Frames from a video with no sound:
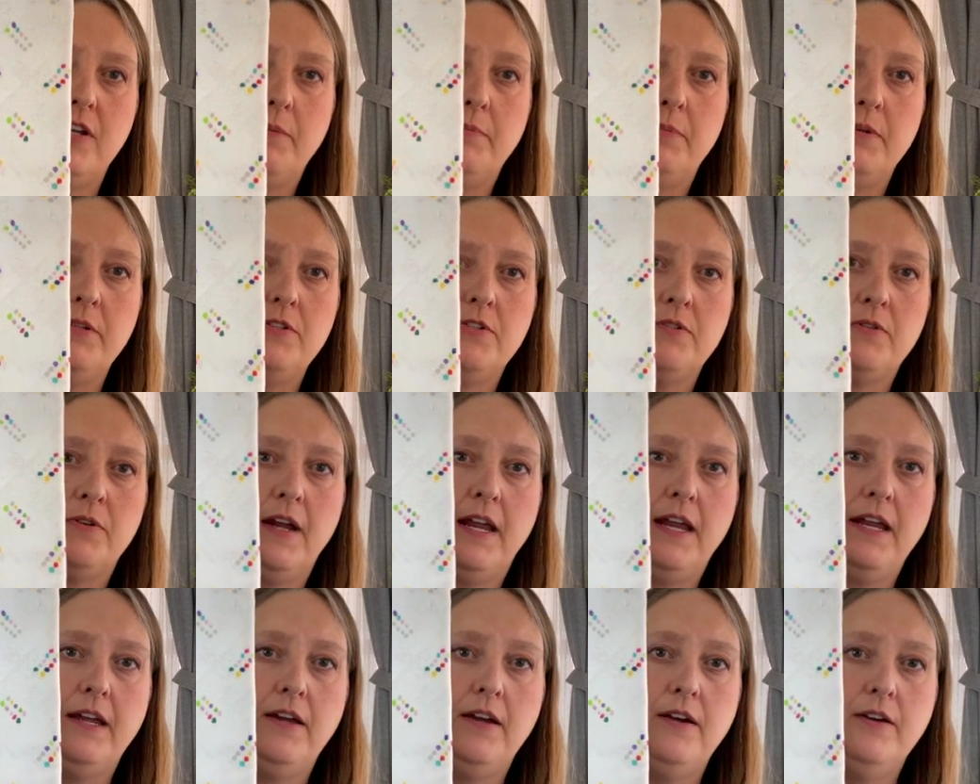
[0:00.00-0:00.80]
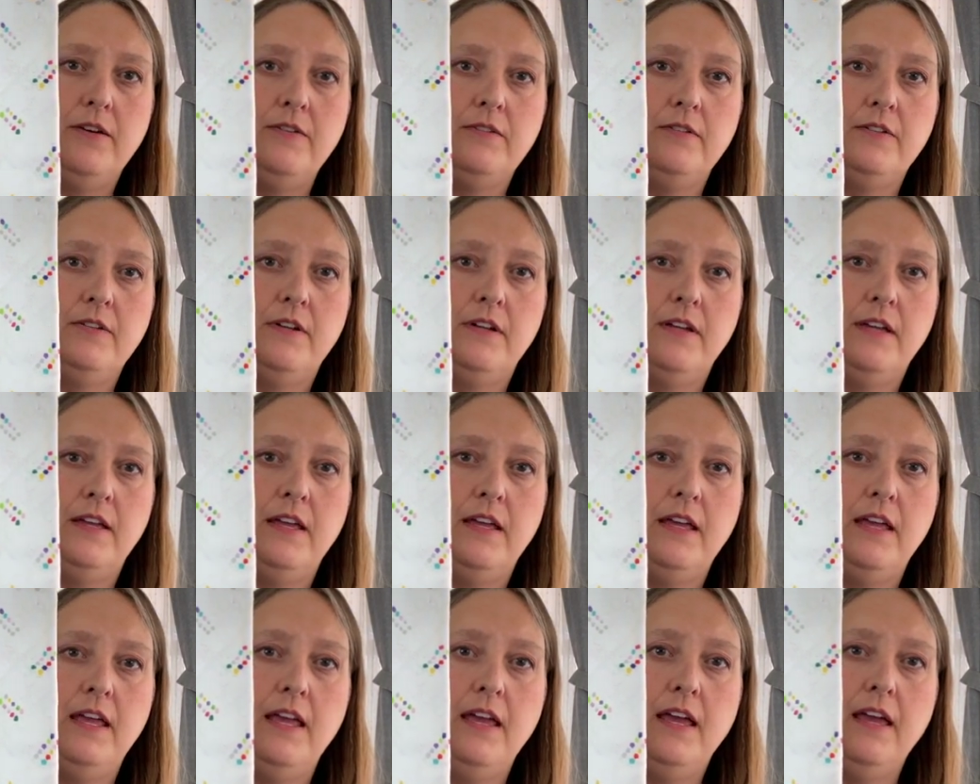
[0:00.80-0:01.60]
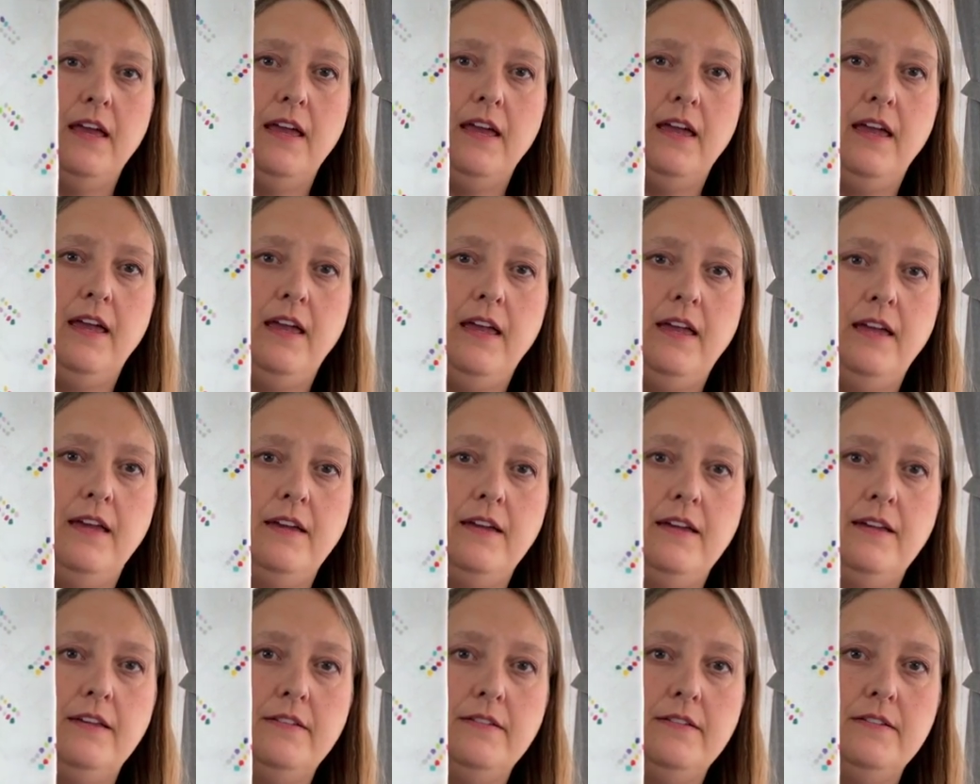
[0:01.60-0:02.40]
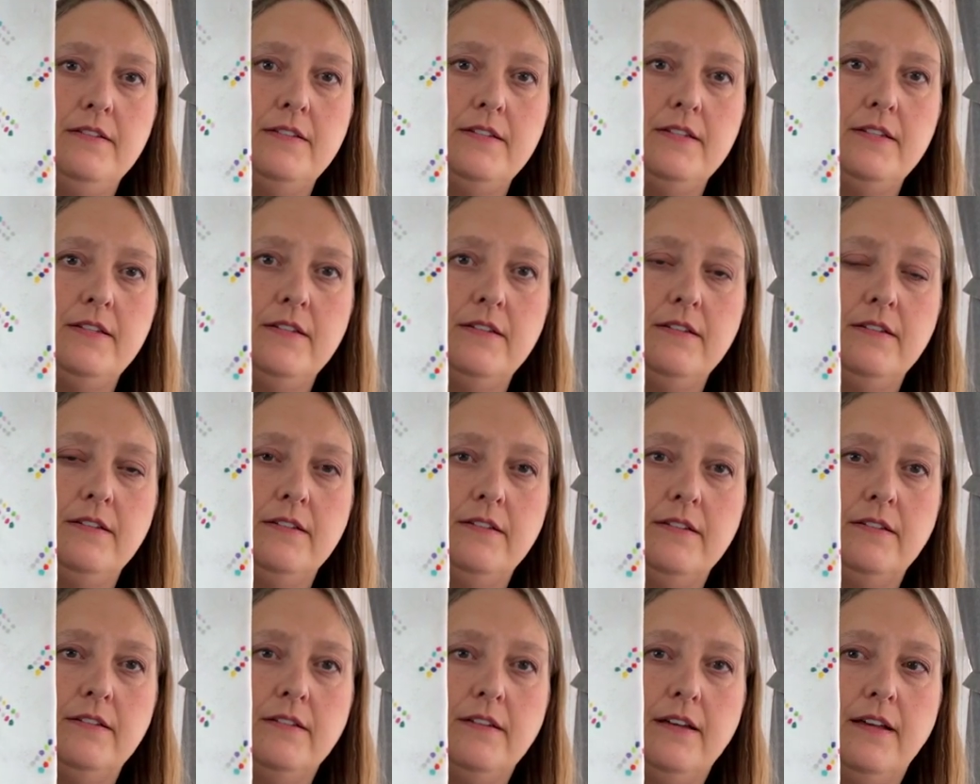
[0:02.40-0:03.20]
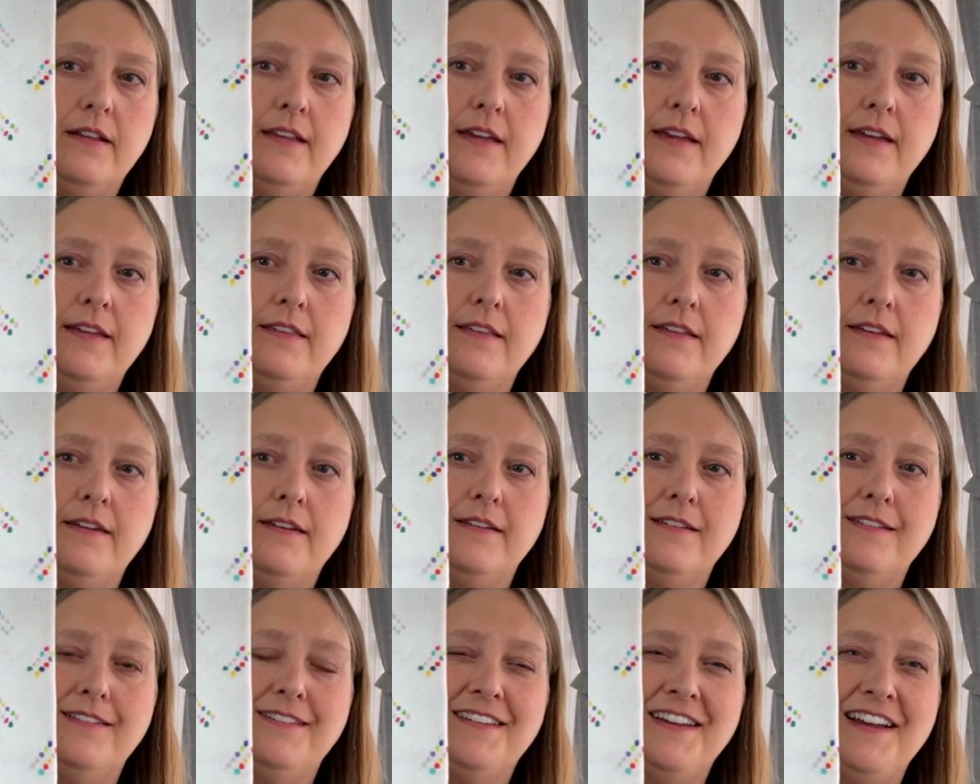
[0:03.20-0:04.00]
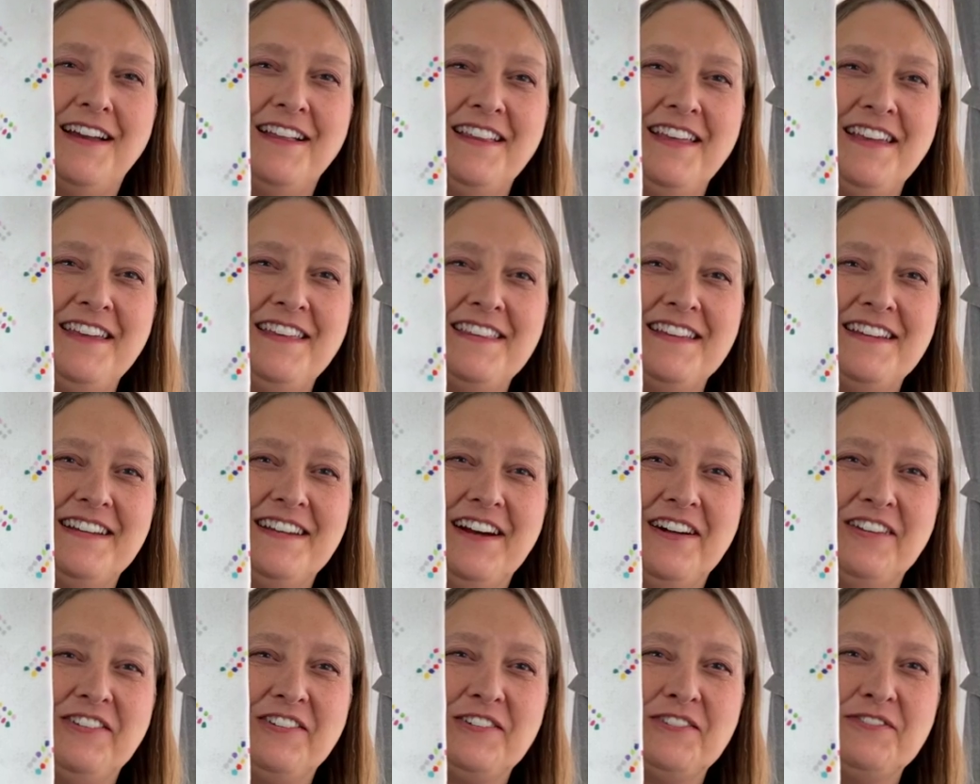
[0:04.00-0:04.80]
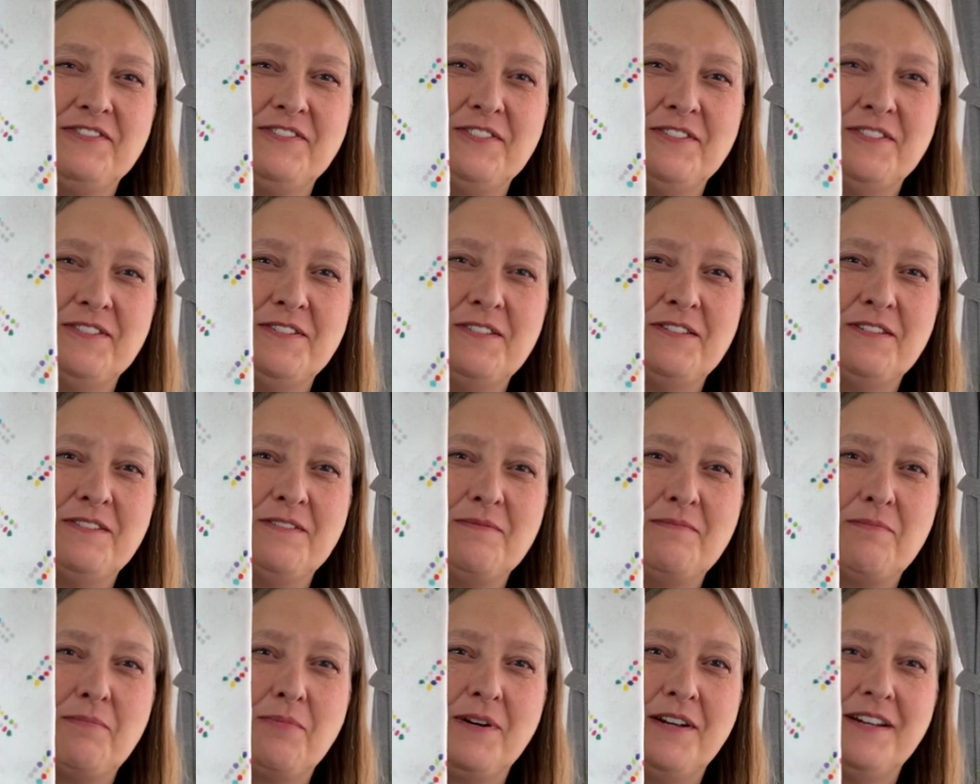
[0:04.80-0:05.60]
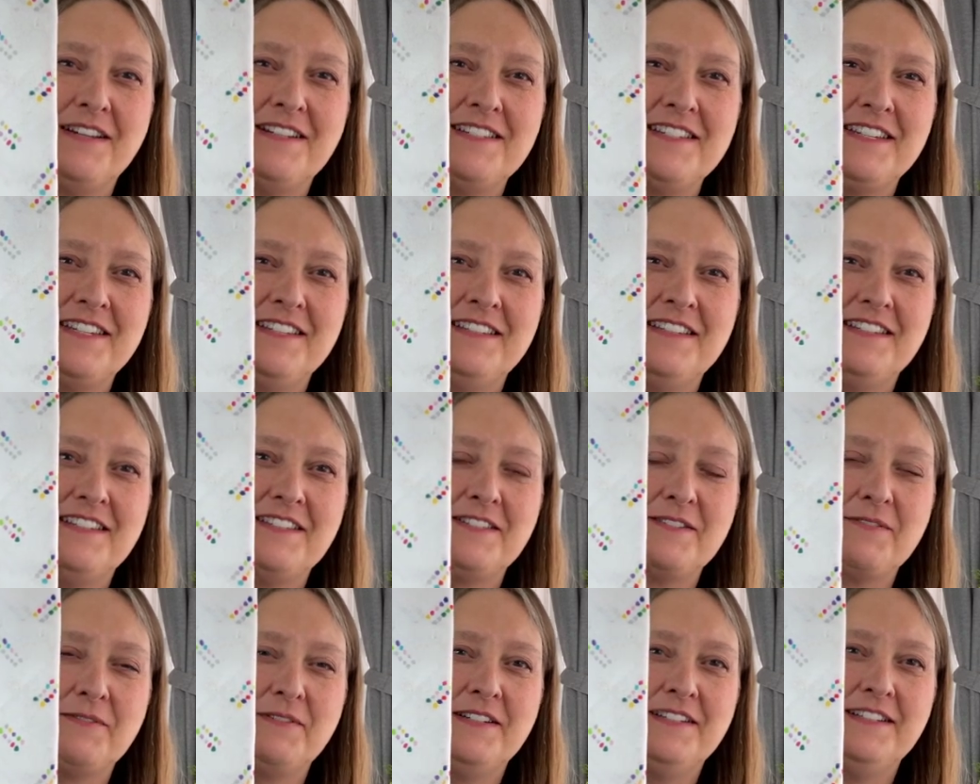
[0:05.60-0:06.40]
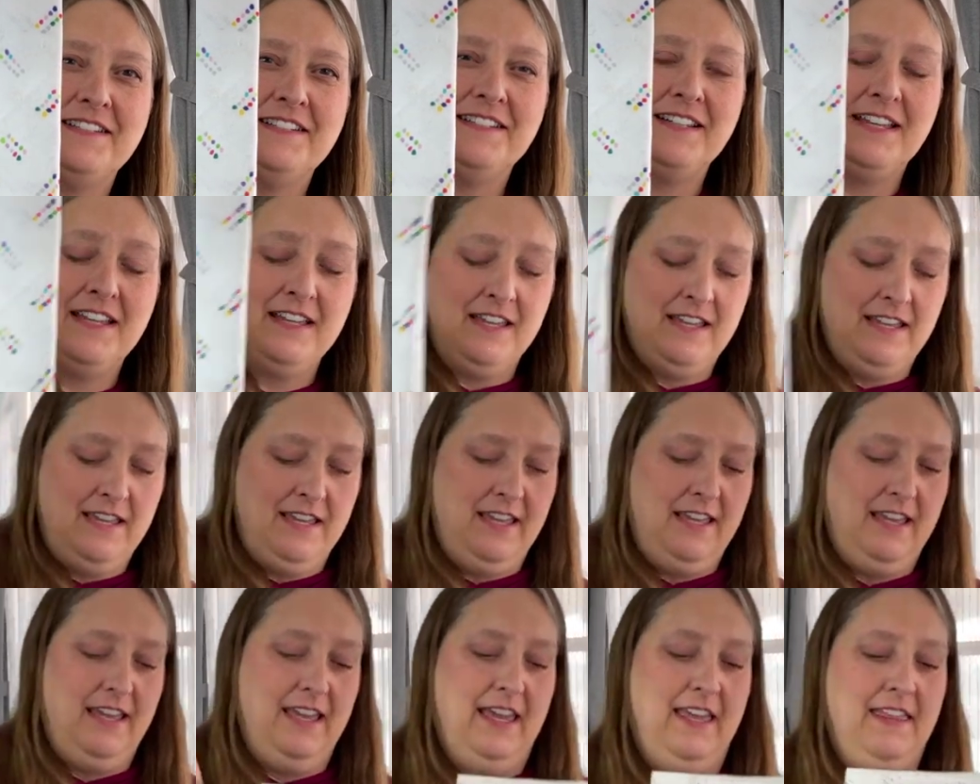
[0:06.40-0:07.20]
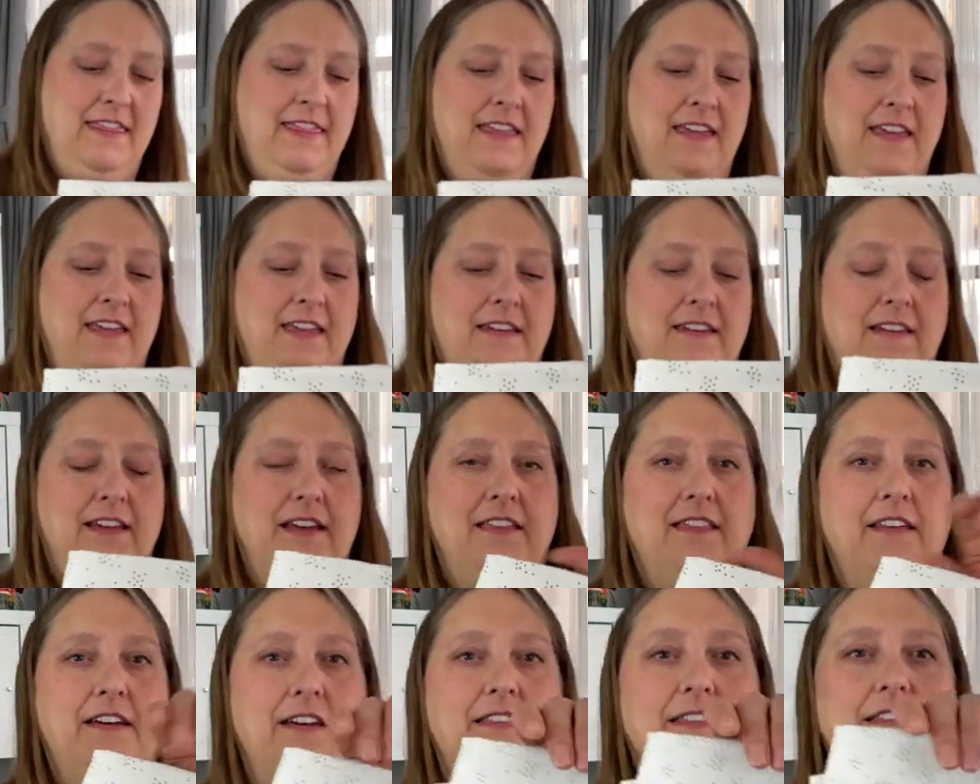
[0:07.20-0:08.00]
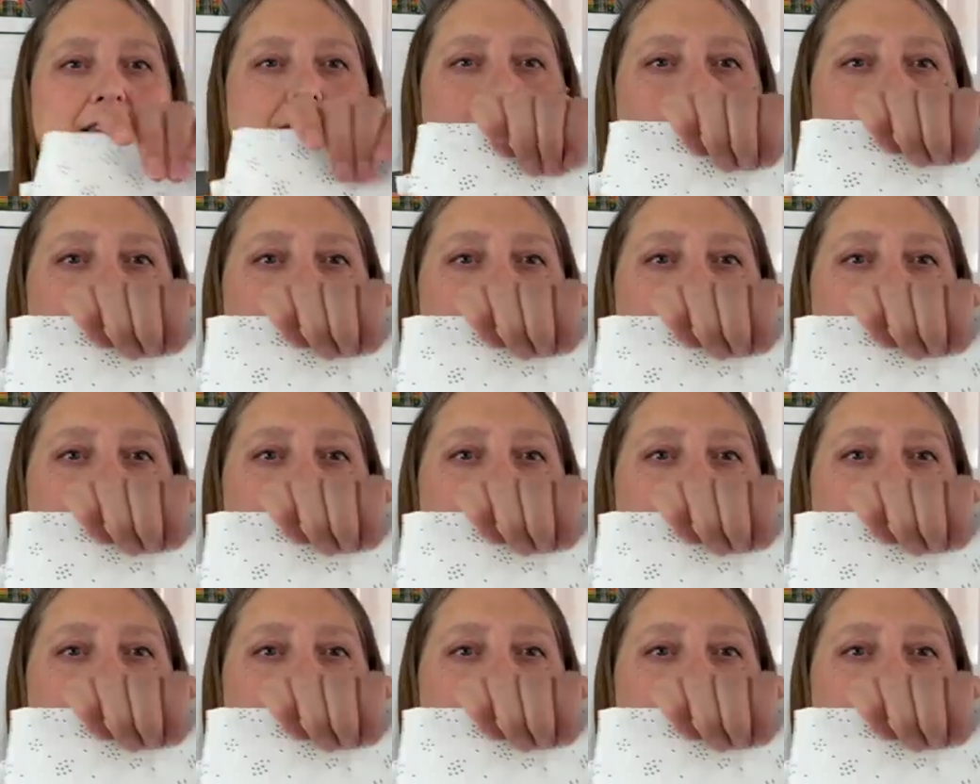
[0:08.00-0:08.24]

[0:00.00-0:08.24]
up in Durango, and I like the colorful print in this one. And then I thought this